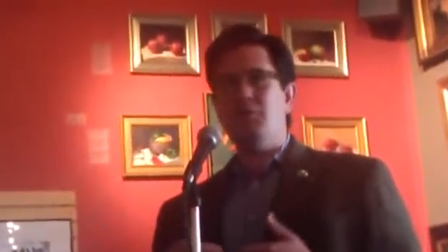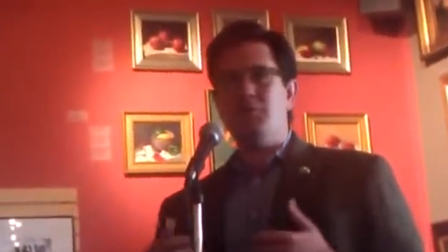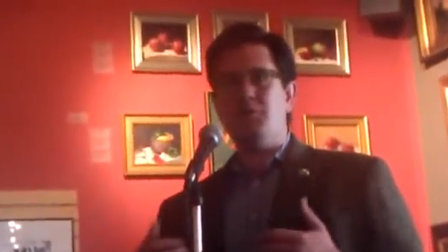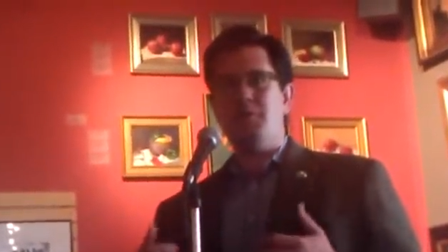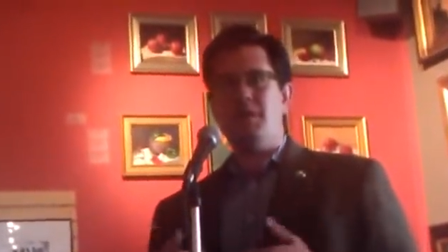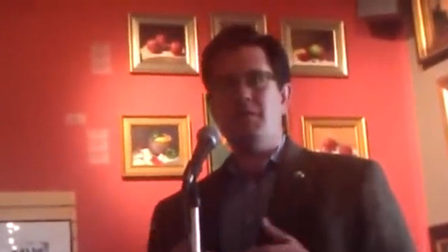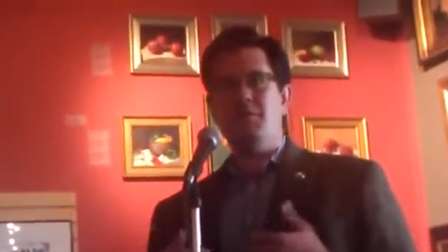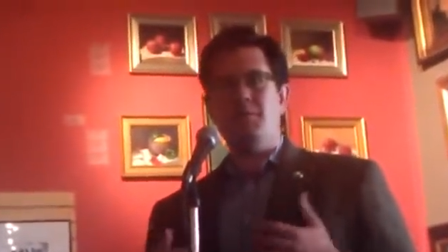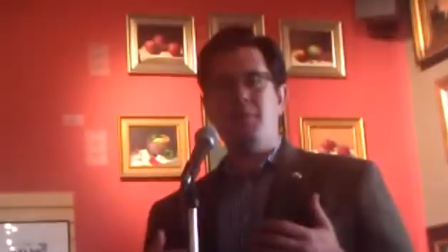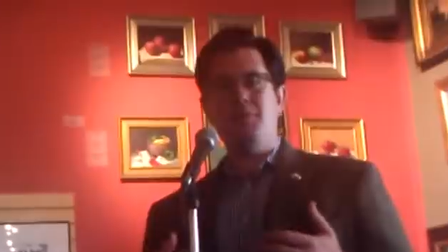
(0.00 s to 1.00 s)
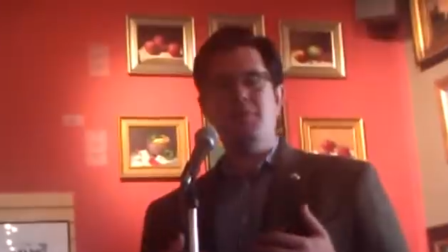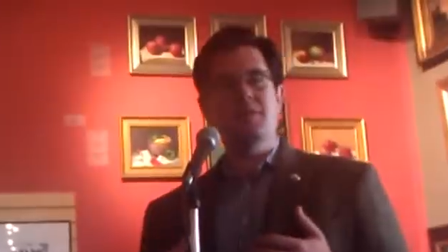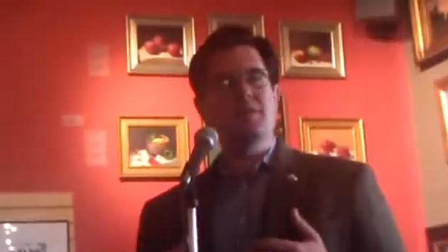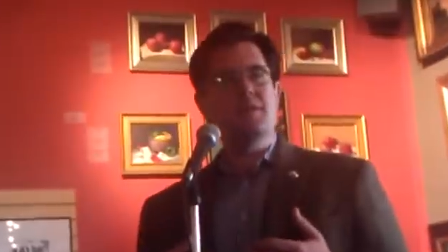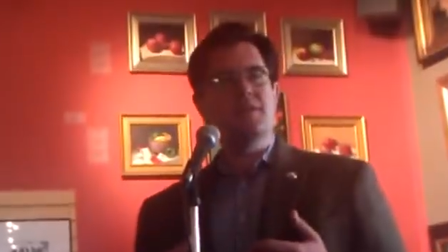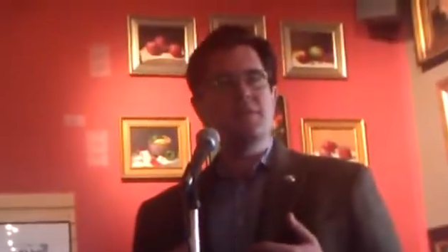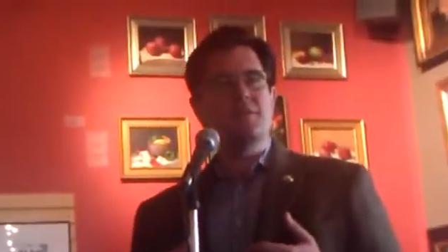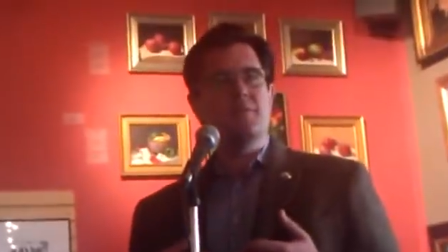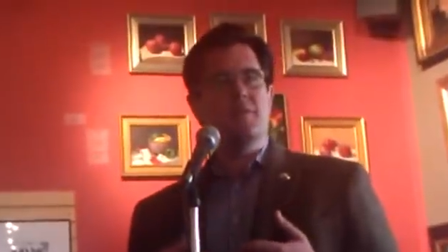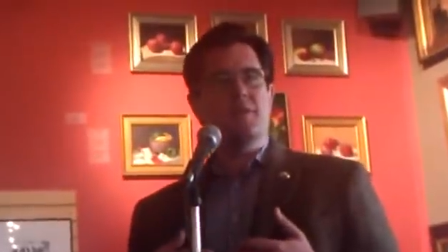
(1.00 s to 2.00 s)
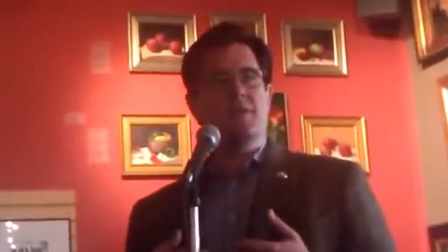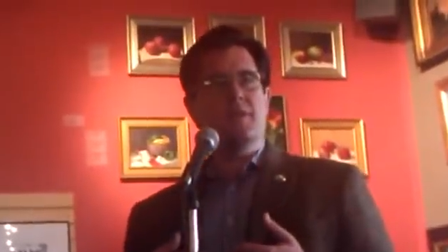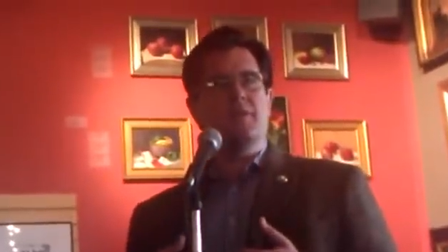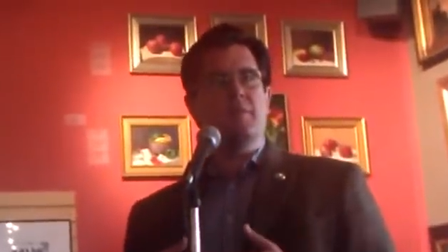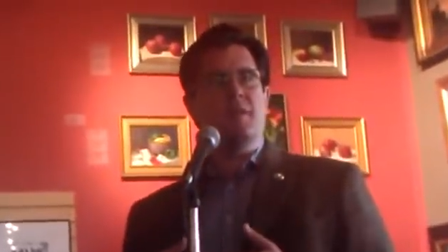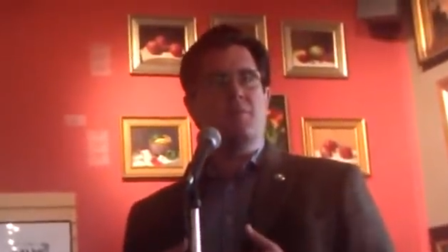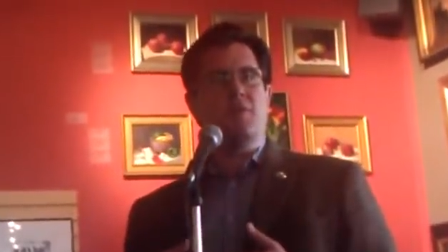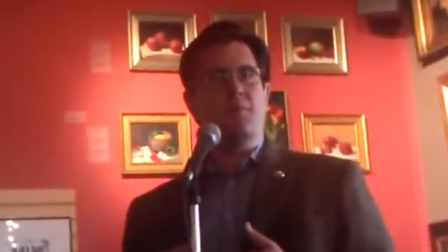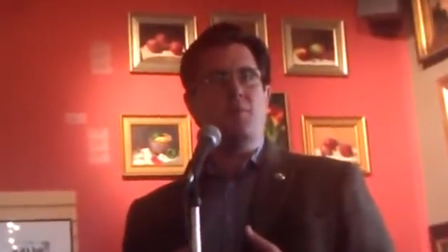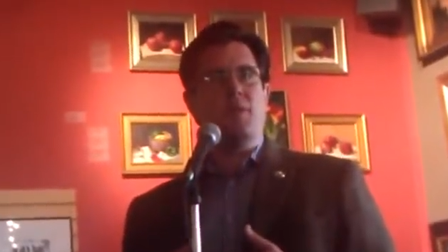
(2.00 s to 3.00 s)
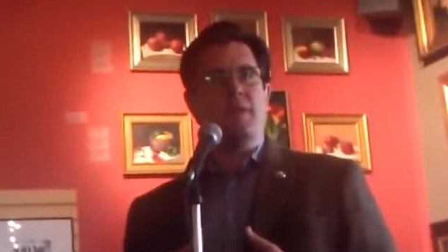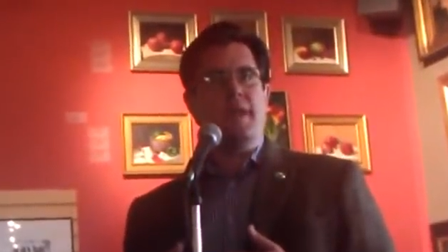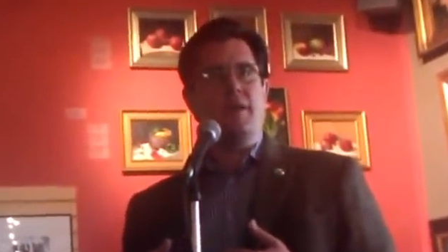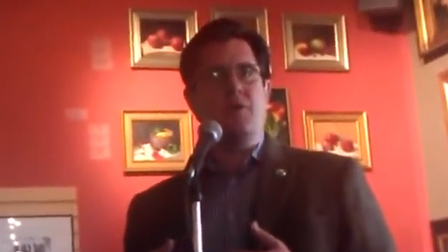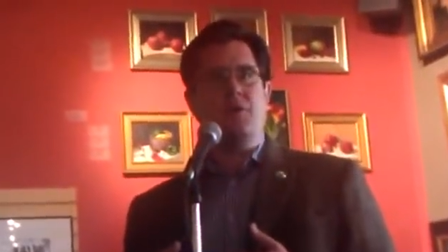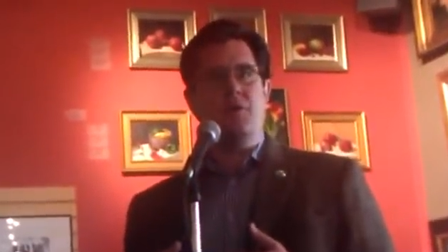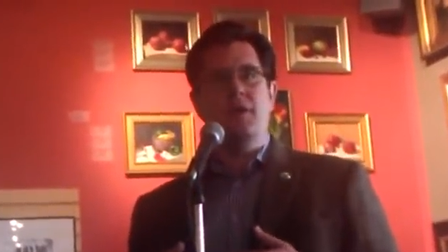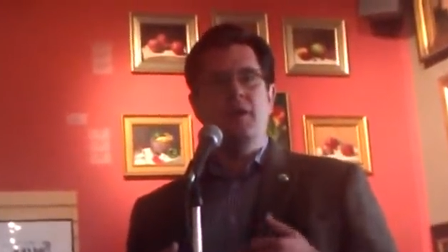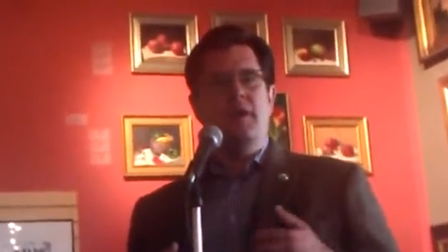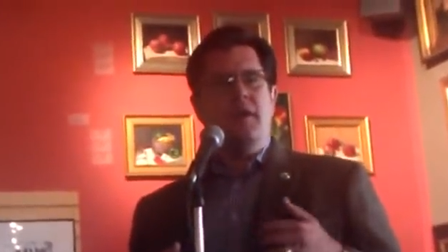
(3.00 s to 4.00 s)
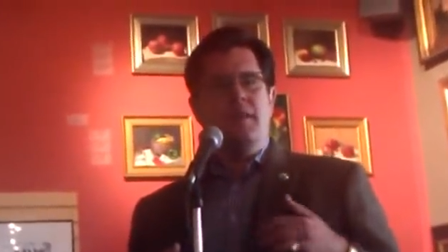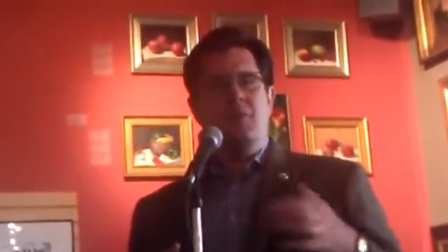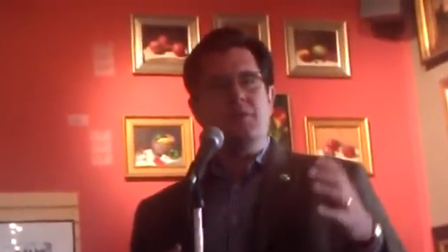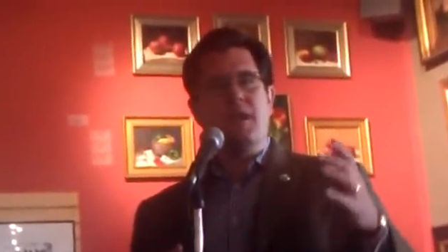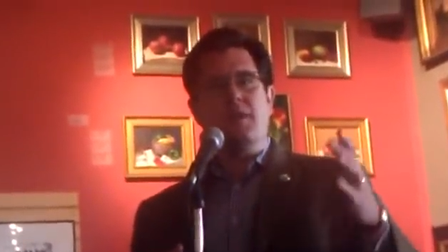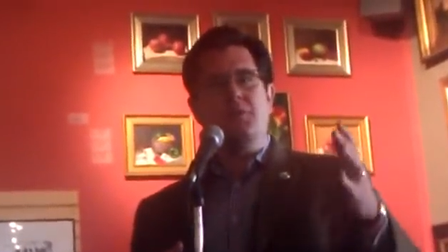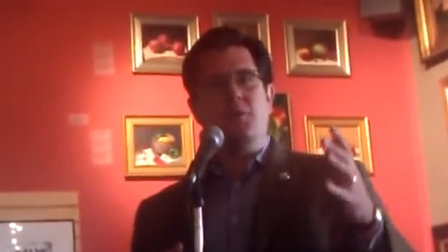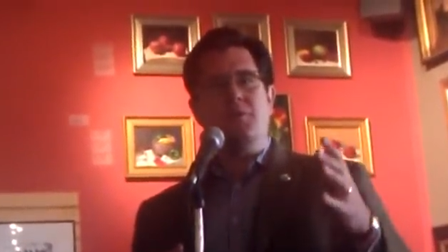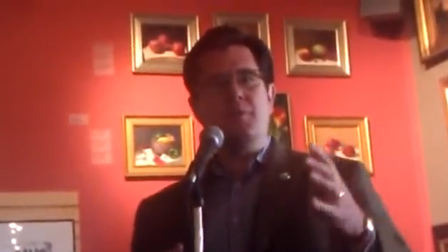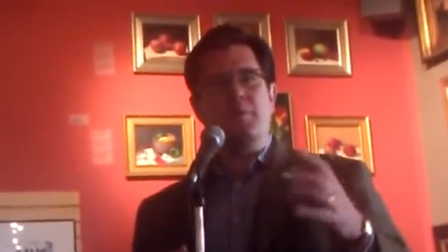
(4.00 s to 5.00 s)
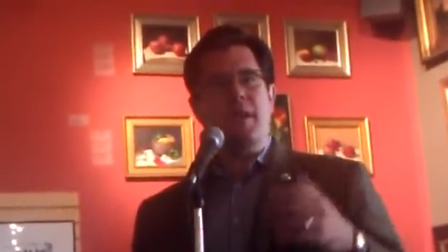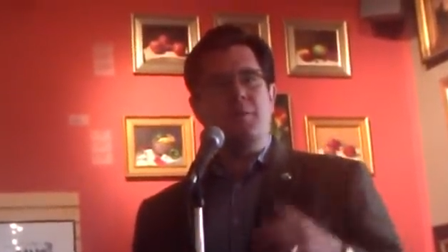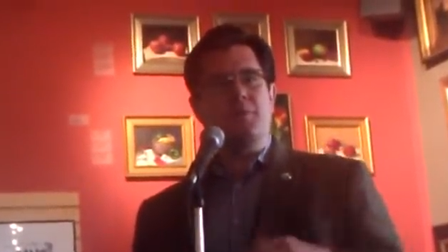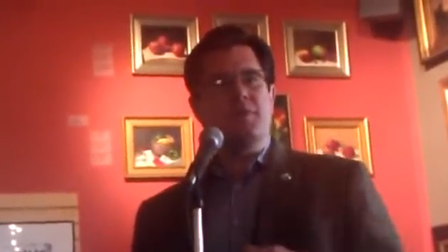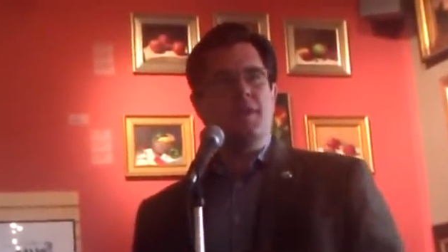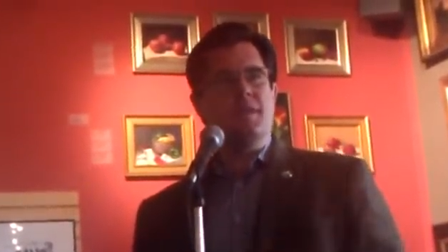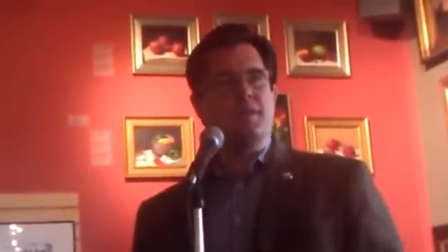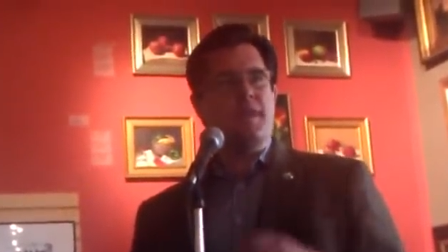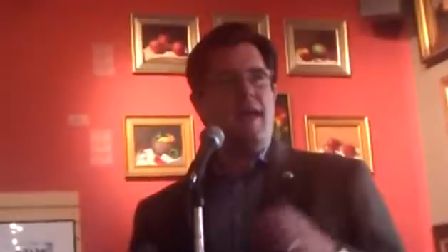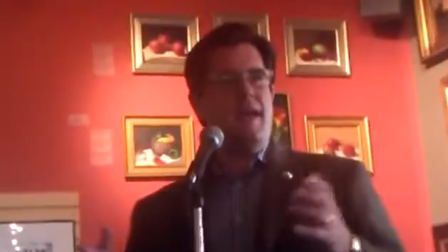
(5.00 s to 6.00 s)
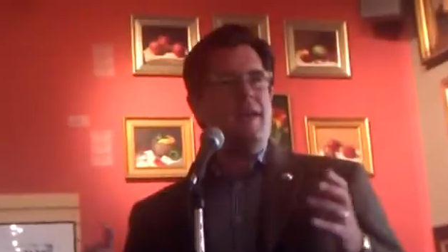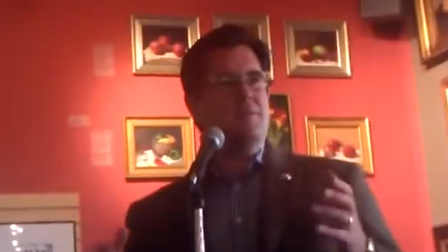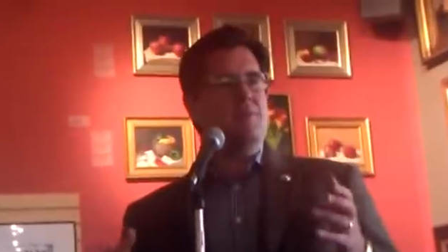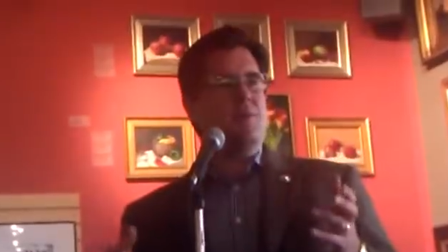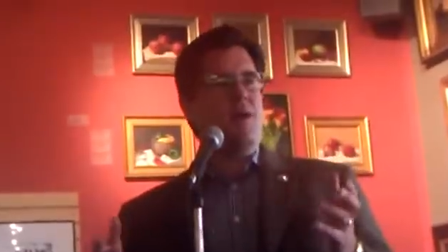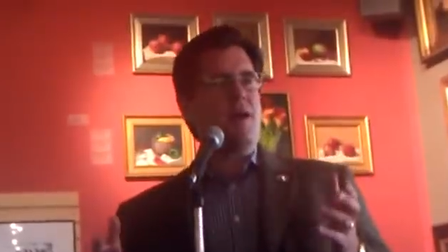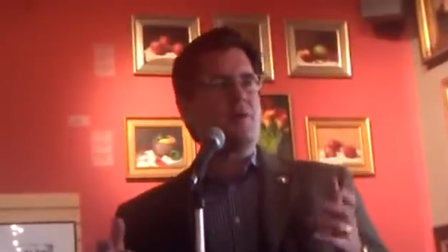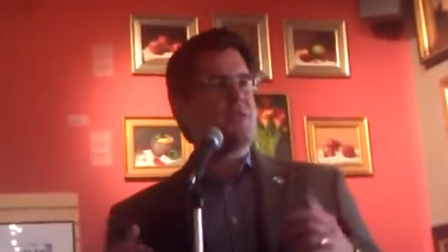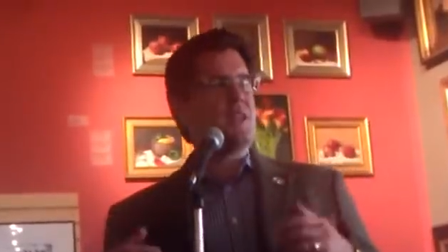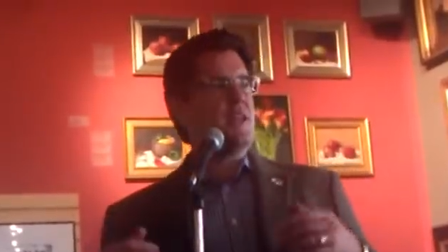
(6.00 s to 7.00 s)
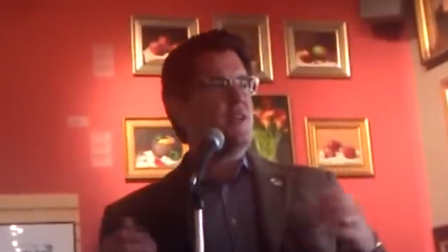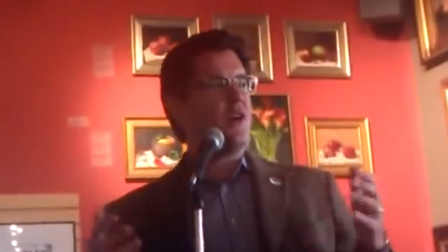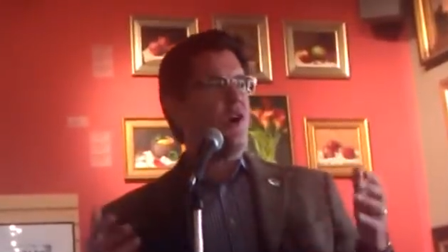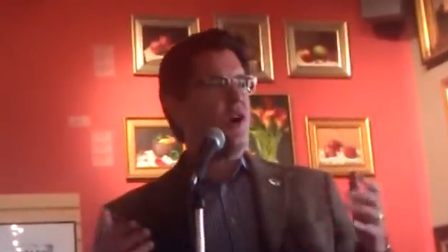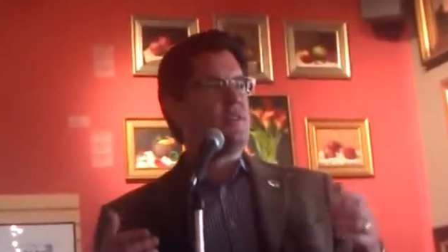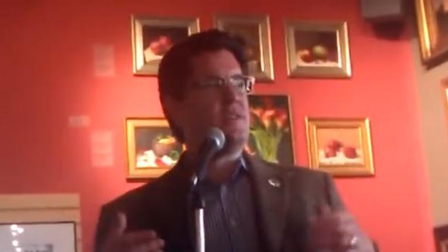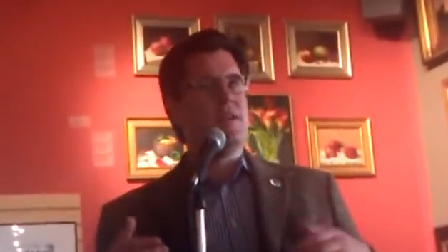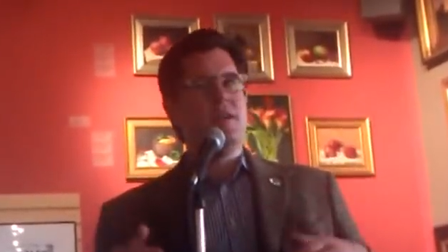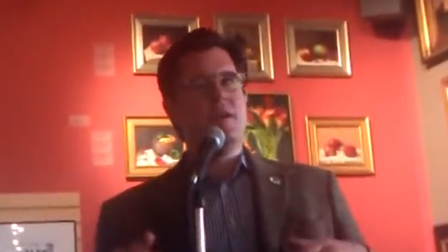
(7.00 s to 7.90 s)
perspective, especially the citizen member on the board, can't hurt. There was an editorial from the paper saying that it's adding bureaucracy and cost.